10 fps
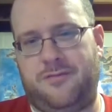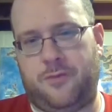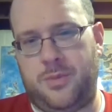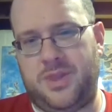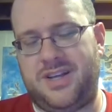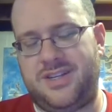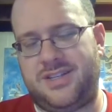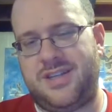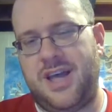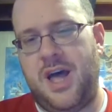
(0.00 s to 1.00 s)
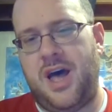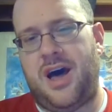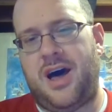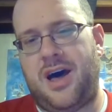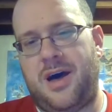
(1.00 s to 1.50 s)
formulas
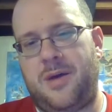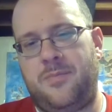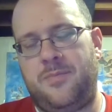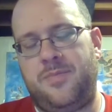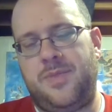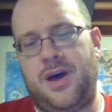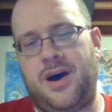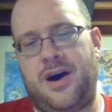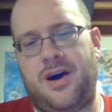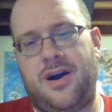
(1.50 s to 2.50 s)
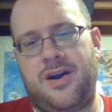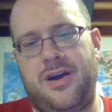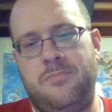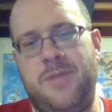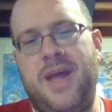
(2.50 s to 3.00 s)

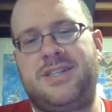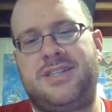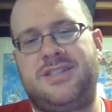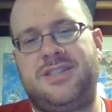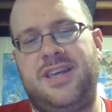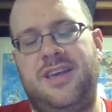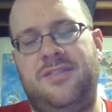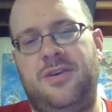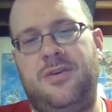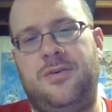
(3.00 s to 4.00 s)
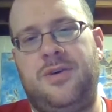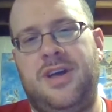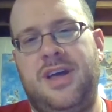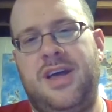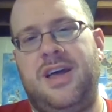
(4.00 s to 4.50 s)
are meant to give you
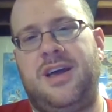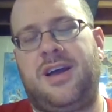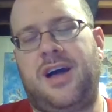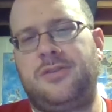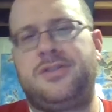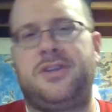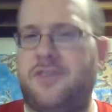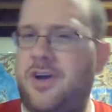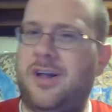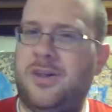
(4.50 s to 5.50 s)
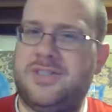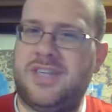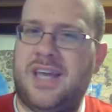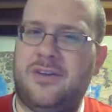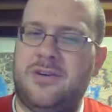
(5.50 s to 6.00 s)
colors that are very close
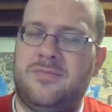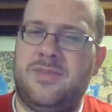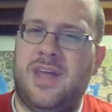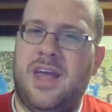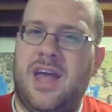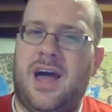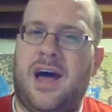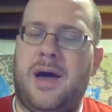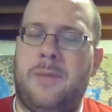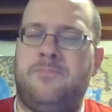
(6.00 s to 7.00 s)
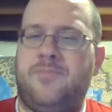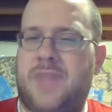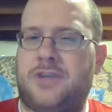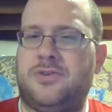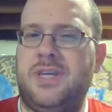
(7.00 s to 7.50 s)
together
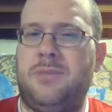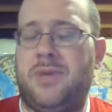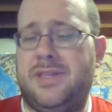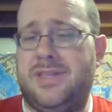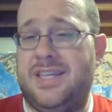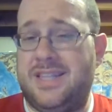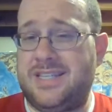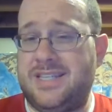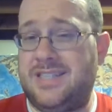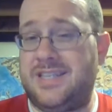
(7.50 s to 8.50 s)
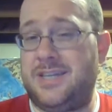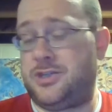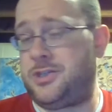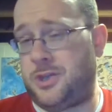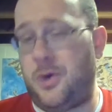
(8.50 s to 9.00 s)
naturally, but in this case, it
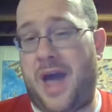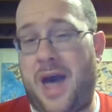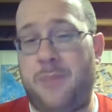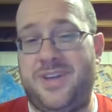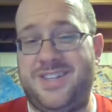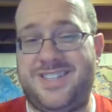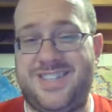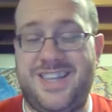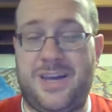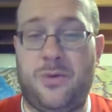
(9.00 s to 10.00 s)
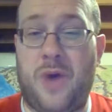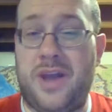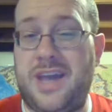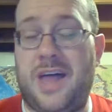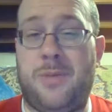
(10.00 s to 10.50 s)
just so happens that white
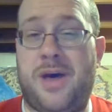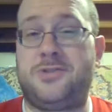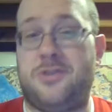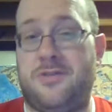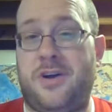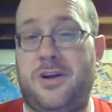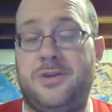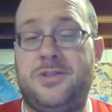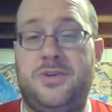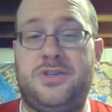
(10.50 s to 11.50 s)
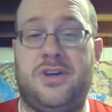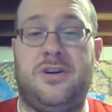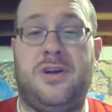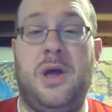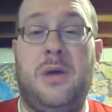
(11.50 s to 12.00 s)
and alabaster are very close to each
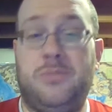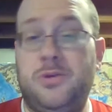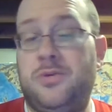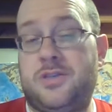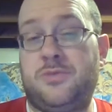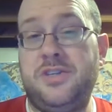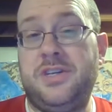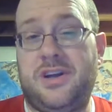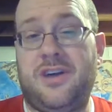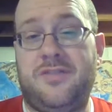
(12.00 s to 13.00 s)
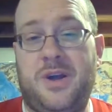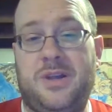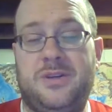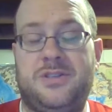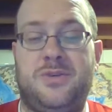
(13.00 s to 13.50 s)
other, blue and cerulean are very
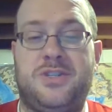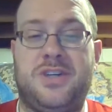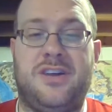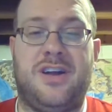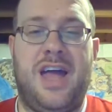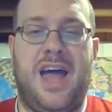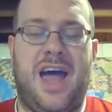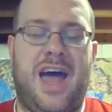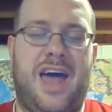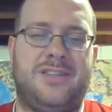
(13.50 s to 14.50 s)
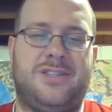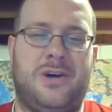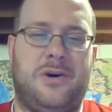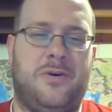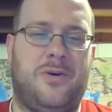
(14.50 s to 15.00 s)
close to each other. And
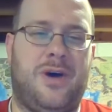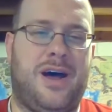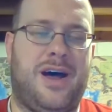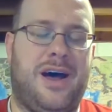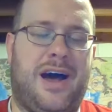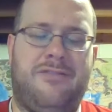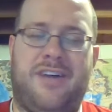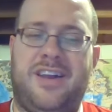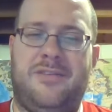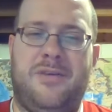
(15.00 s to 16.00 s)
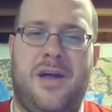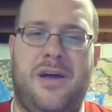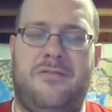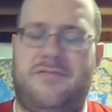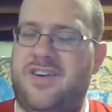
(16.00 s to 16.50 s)
so I find it
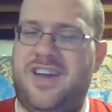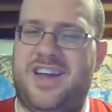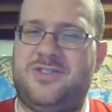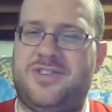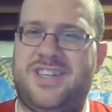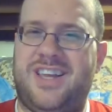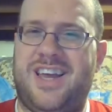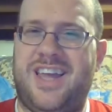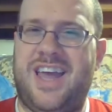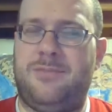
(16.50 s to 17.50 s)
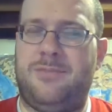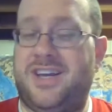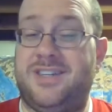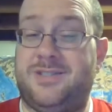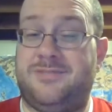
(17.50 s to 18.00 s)
very interesting, again,
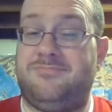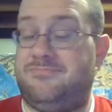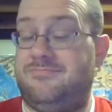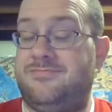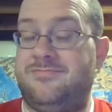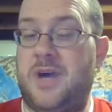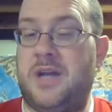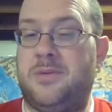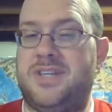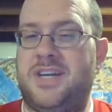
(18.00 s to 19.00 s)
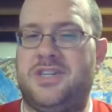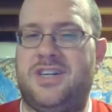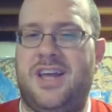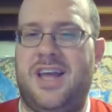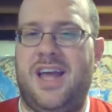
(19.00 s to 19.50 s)
because
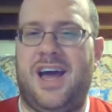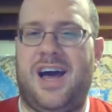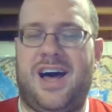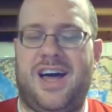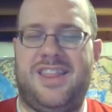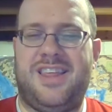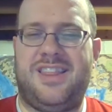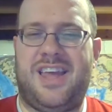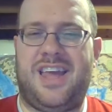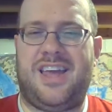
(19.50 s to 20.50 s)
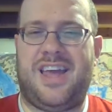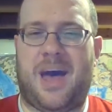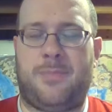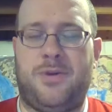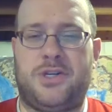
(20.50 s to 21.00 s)
randomization, that they
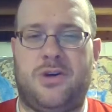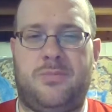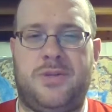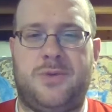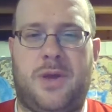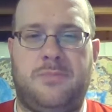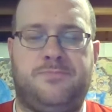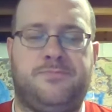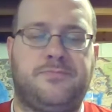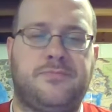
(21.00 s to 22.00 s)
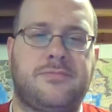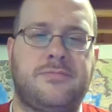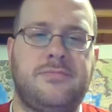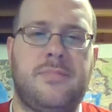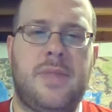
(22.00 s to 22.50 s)
happen to show up this way.
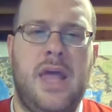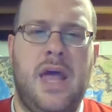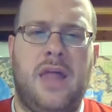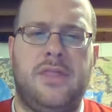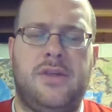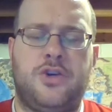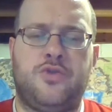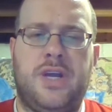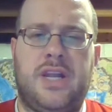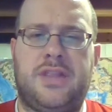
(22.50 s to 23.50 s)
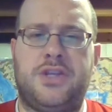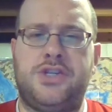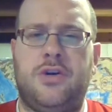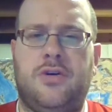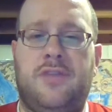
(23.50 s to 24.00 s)
The trinket at the
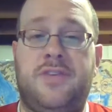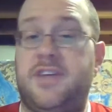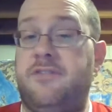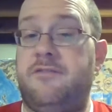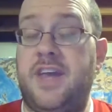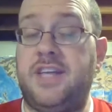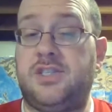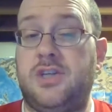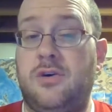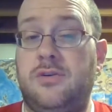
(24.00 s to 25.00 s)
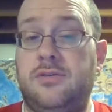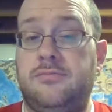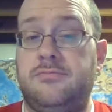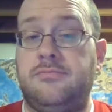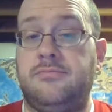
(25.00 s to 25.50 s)
geoglyph is a face
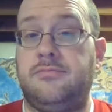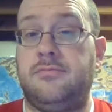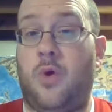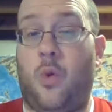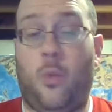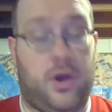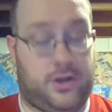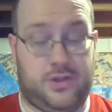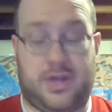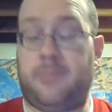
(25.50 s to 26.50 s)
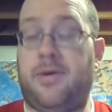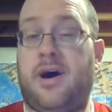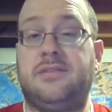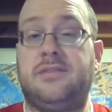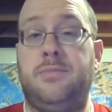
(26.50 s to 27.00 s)
stone. What could that
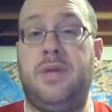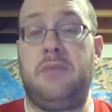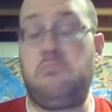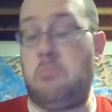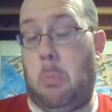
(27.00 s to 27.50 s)
possibly be?